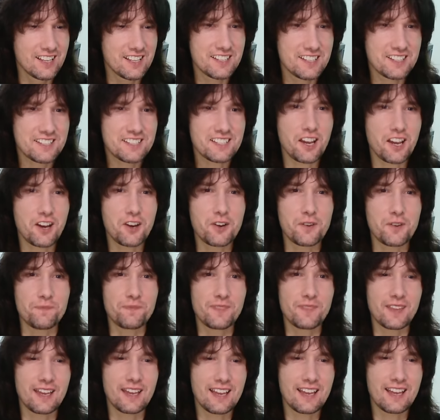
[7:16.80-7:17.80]
So
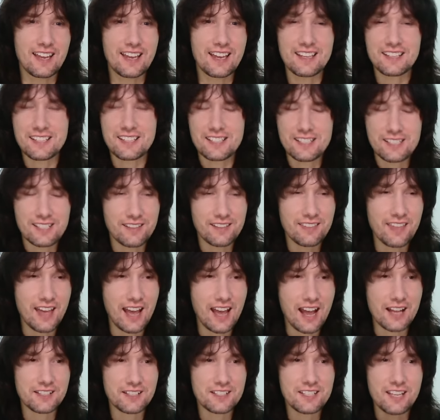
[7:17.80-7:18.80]
it's
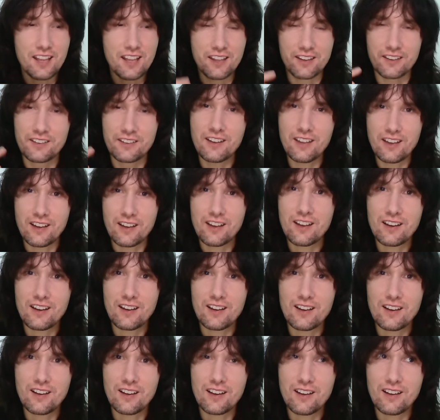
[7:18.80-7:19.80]
that
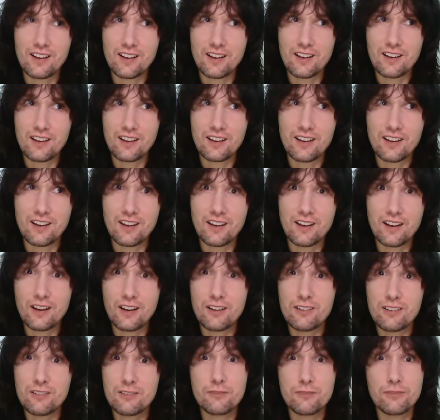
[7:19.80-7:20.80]

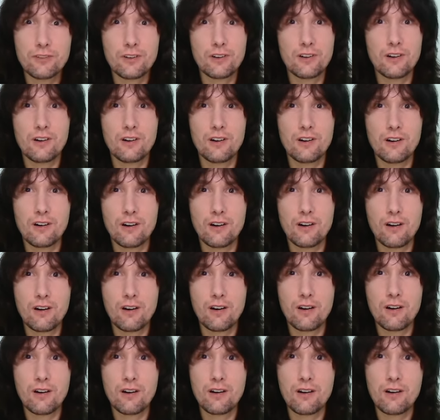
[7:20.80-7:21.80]

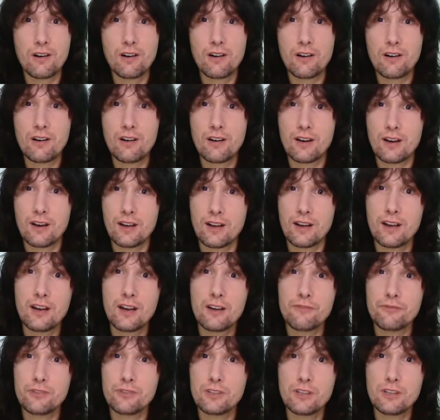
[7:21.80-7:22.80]
never
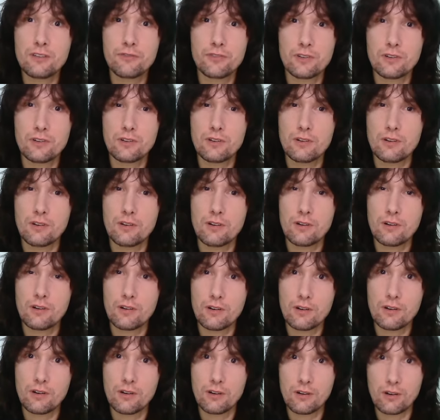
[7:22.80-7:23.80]
have
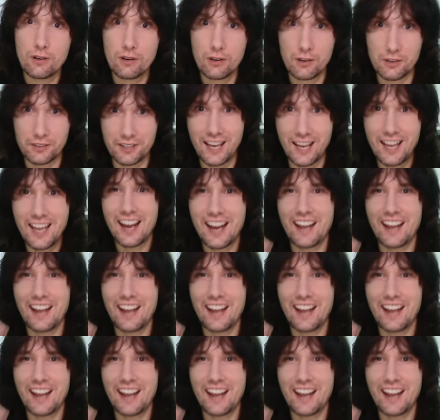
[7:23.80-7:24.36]
even,